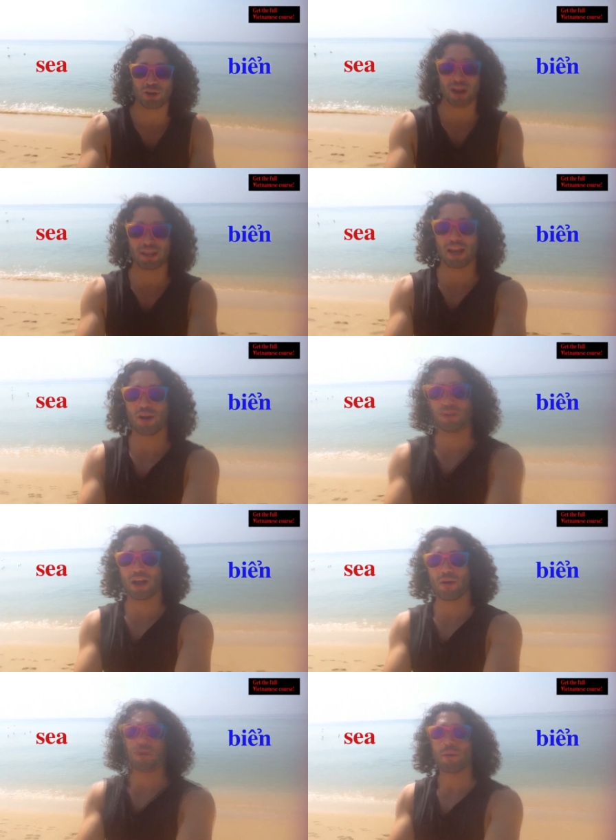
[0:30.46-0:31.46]
Try that out
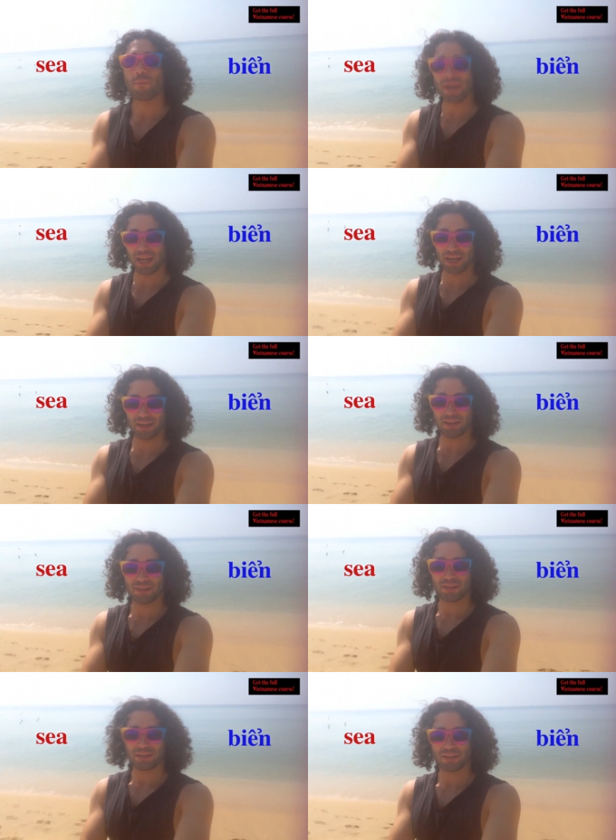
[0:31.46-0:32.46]
loud. Bien.
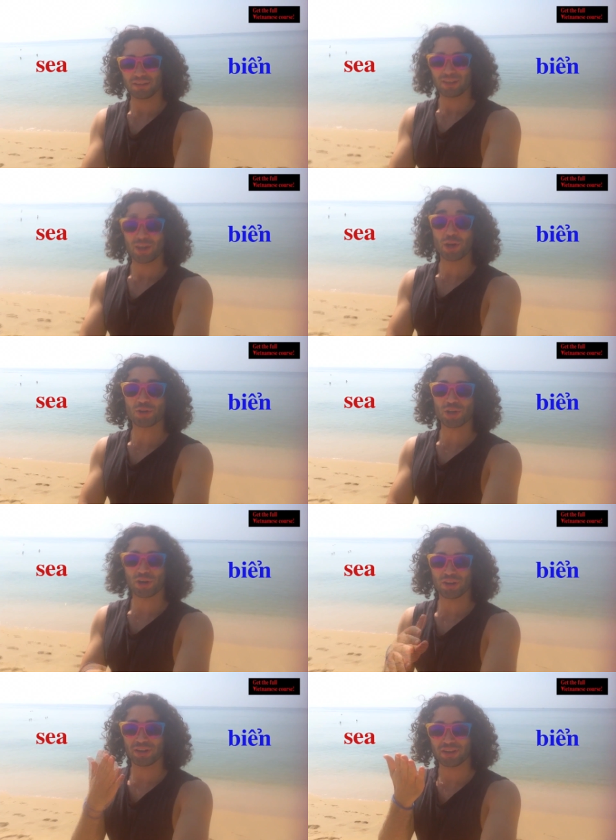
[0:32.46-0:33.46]
Your
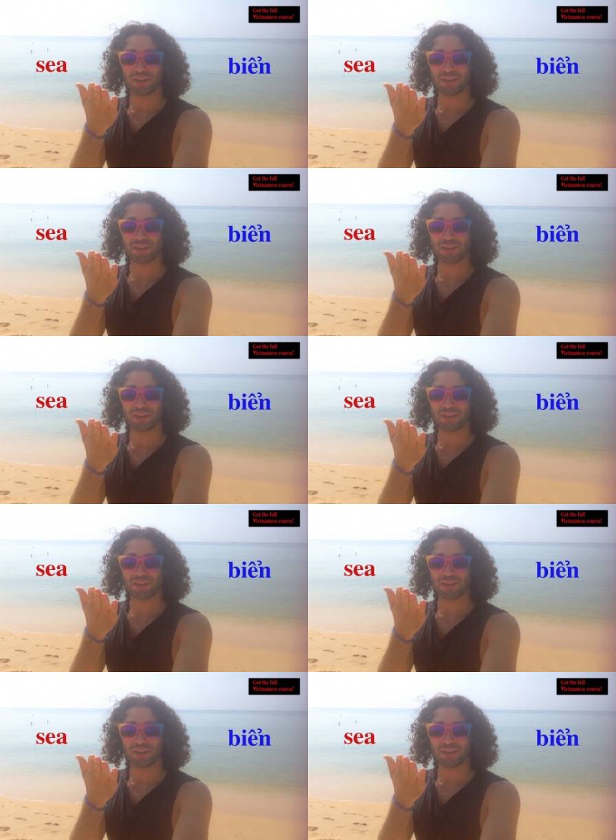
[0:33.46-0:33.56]
turn.